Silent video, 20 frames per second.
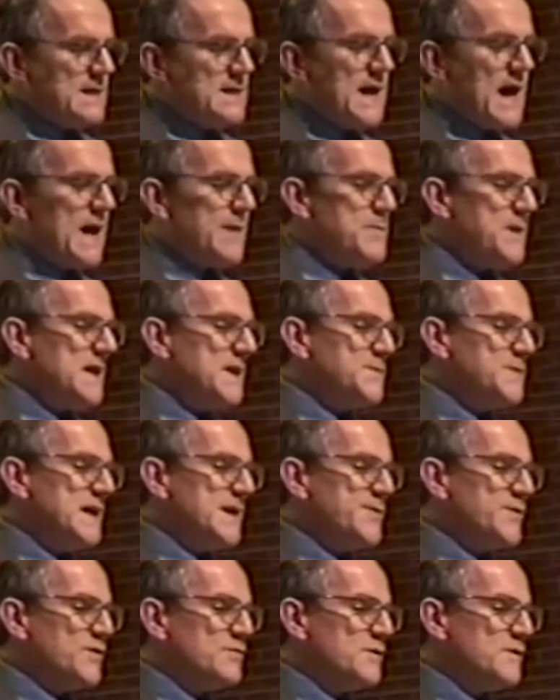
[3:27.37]
"Not many
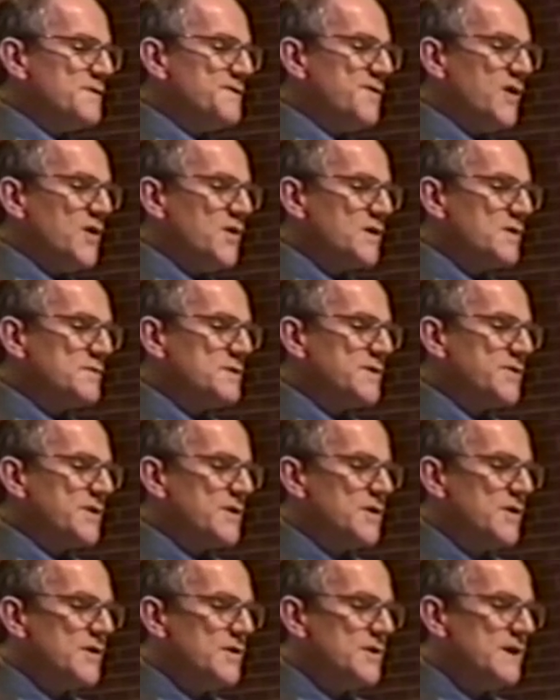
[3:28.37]
people will vote with
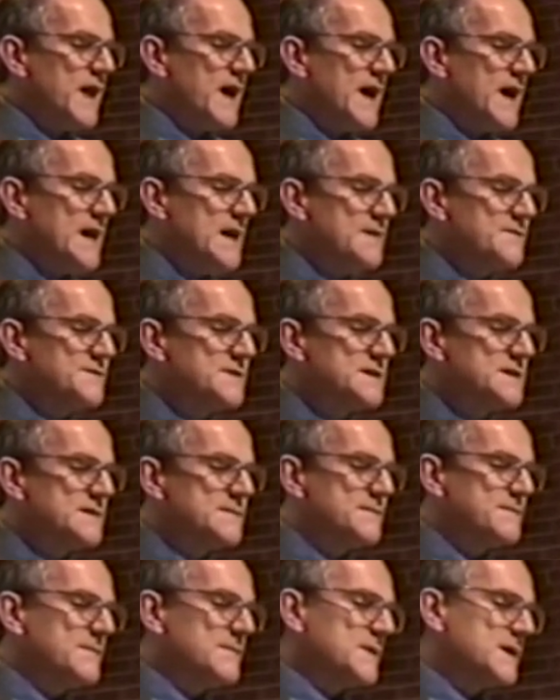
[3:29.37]
their whole lives,
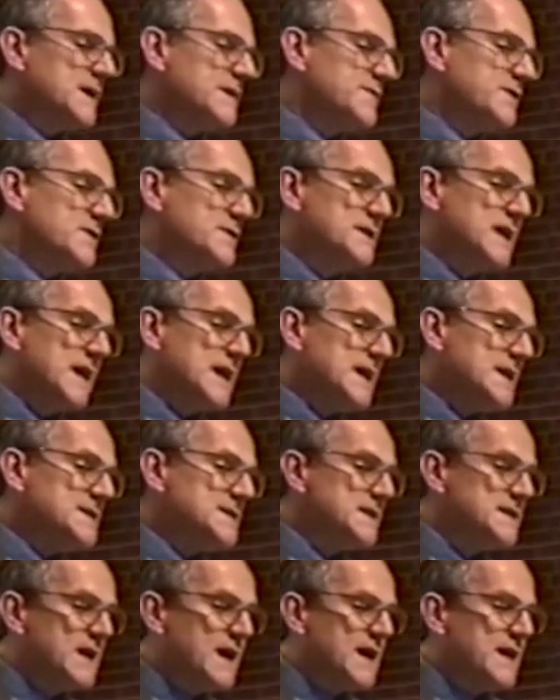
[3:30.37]
give their
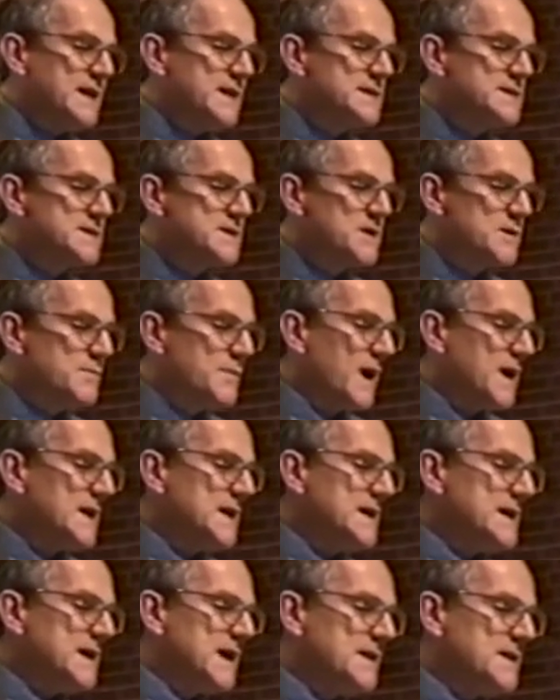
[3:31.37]
days and nights, their
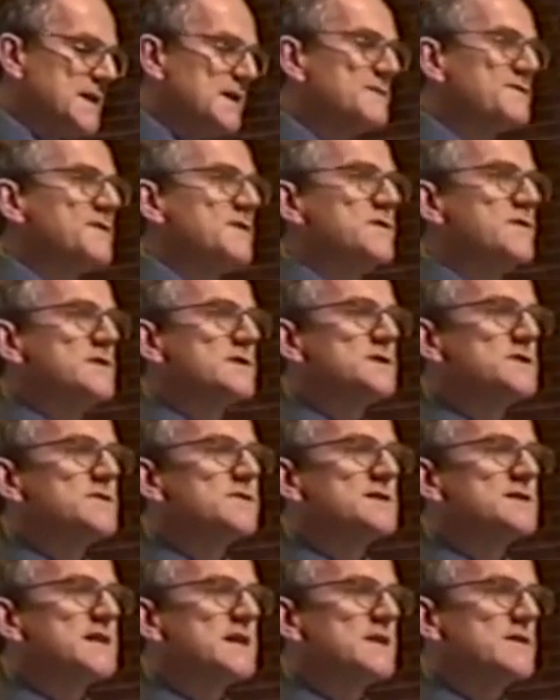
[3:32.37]
money and influence
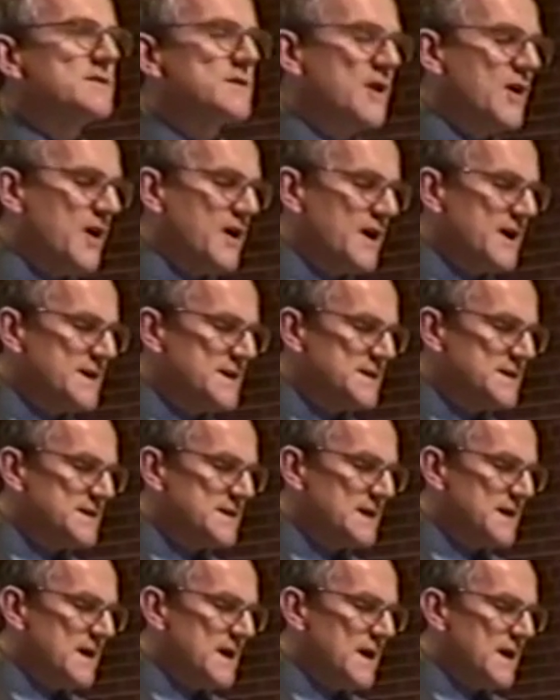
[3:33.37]
to a single cause.
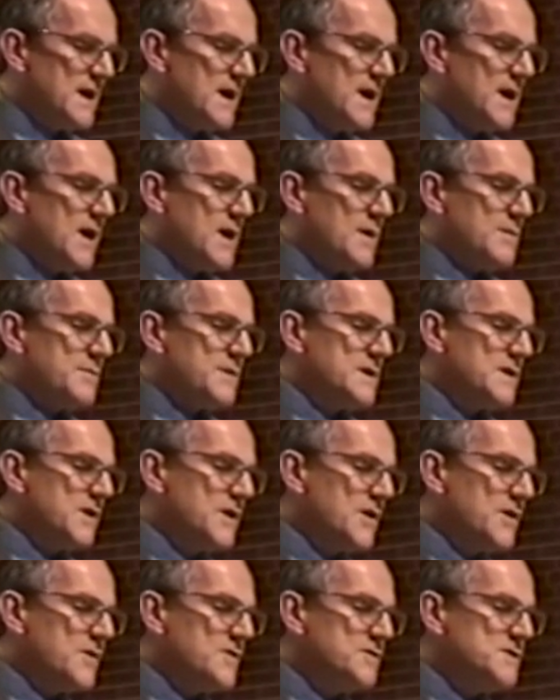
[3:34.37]
But
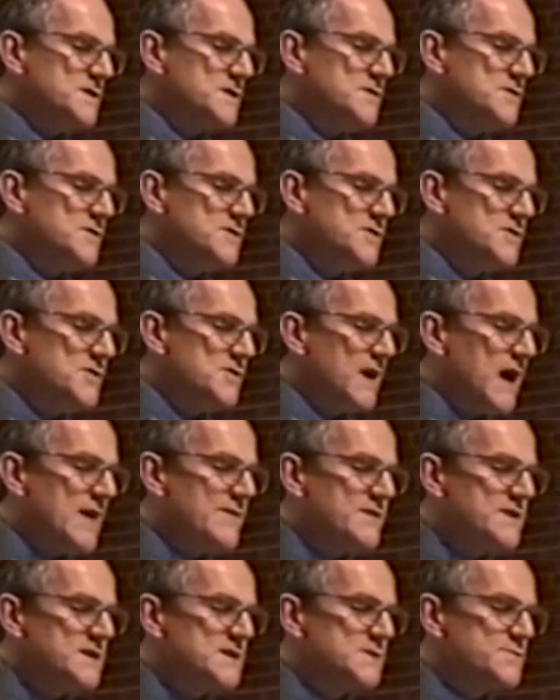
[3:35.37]
those who do
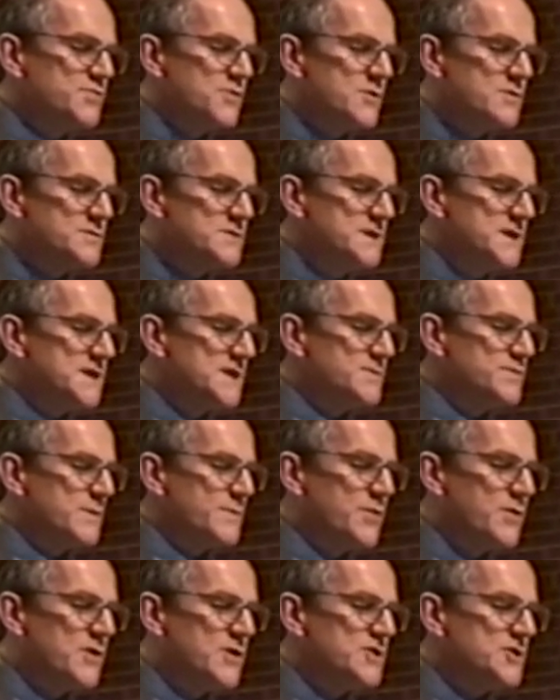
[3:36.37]
have a
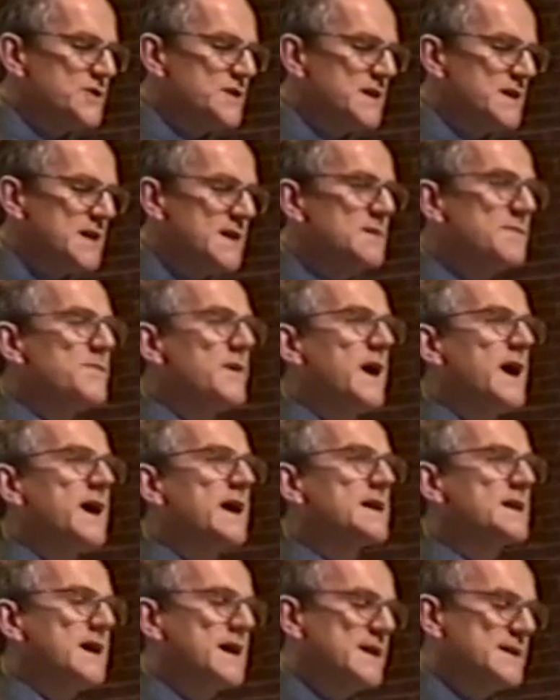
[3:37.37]
disproportionate
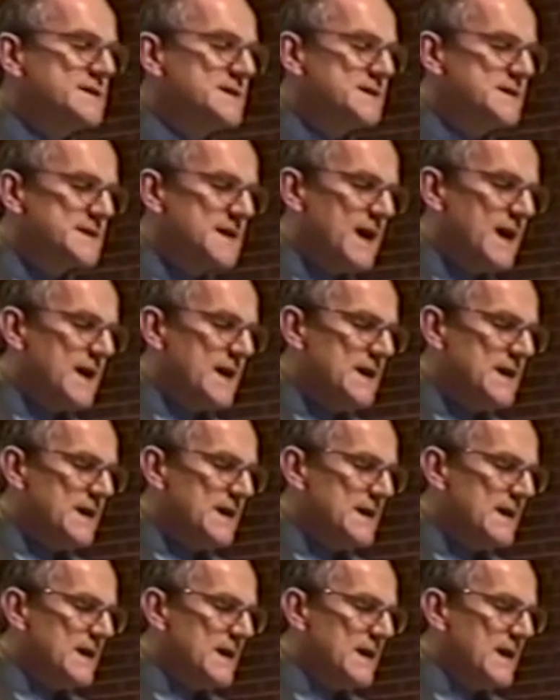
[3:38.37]
impact on society,